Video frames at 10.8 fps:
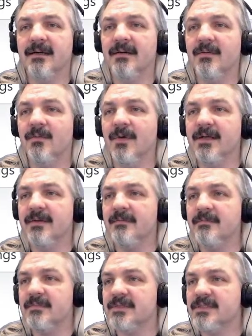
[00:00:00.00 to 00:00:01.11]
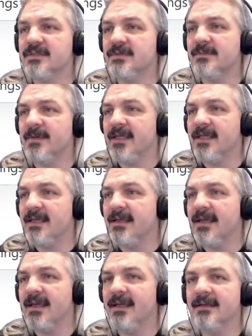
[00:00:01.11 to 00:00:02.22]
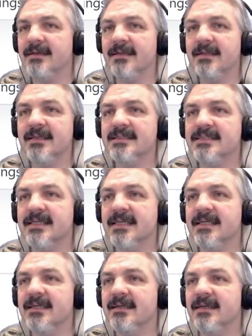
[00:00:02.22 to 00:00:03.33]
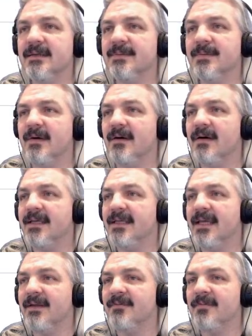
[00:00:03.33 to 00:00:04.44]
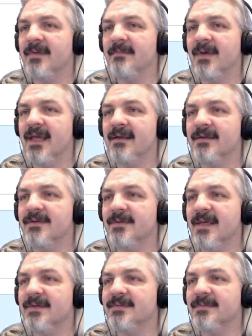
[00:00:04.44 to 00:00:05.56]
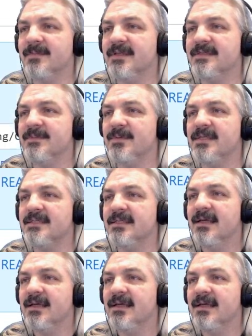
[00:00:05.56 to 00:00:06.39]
one of them should be, and let's see if I can remember how to do that from this point,